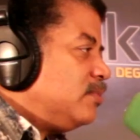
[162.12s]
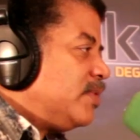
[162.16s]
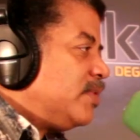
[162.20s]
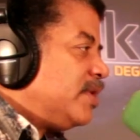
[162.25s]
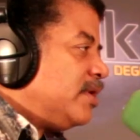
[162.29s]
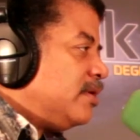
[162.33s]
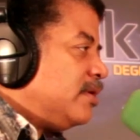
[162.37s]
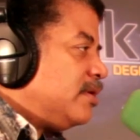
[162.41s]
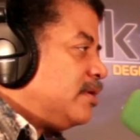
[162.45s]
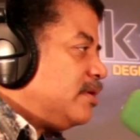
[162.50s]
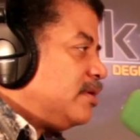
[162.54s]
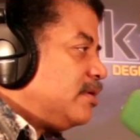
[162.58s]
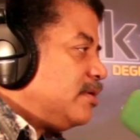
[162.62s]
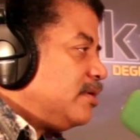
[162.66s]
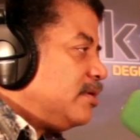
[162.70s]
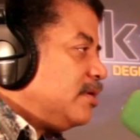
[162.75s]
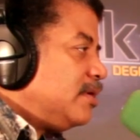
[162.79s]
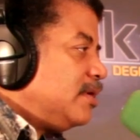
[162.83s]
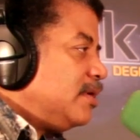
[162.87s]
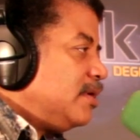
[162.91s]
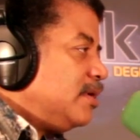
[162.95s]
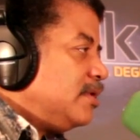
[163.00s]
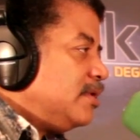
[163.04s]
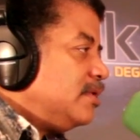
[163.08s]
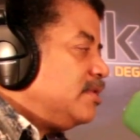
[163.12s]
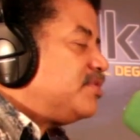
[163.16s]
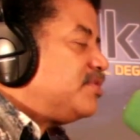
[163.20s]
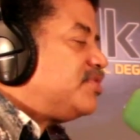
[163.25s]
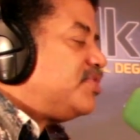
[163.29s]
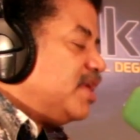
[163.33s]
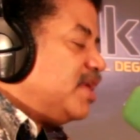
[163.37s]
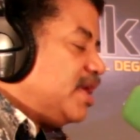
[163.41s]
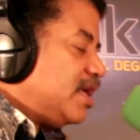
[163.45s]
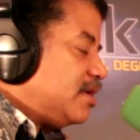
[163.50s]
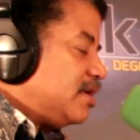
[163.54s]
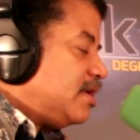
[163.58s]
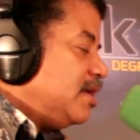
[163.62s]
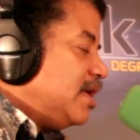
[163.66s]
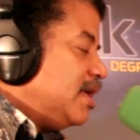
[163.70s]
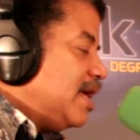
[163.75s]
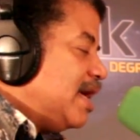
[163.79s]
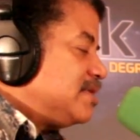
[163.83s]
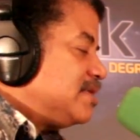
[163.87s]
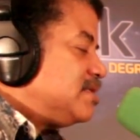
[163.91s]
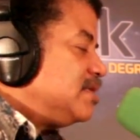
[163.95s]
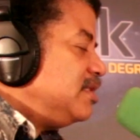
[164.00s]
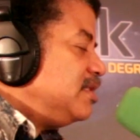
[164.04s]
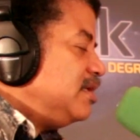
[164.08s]
weird. That's the thing from the, the thing. Fantastic.
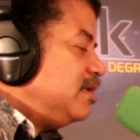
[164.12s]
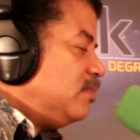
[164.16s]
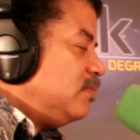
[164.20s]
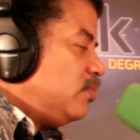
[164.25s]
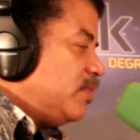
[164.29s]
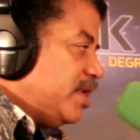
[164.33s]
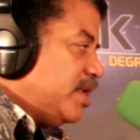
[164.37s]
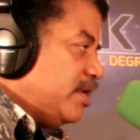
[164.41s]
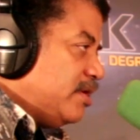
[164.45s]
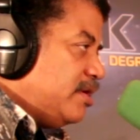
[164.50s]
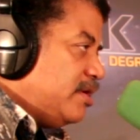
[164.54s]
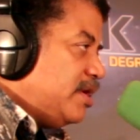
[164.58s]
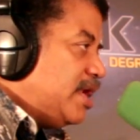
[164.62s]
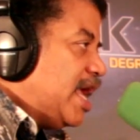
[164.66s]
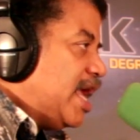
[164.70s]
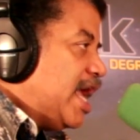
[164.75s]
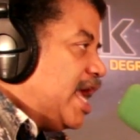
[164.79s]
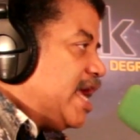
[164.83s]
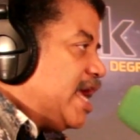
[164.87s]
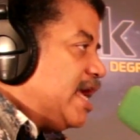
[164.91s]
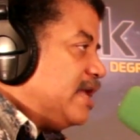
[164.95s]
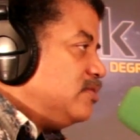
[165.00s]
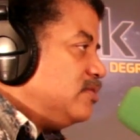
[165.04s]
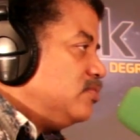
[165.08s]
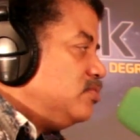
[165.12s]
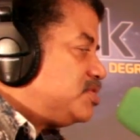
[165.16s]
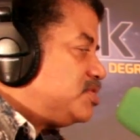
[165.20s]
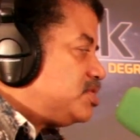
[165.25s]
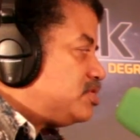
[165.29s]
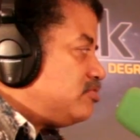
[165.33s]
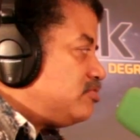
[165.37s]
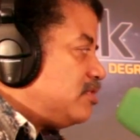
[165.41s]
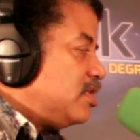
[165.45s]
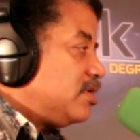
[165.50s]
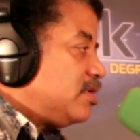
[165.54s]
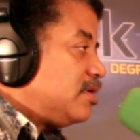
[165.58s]
That's Four. a little weird. And who's he is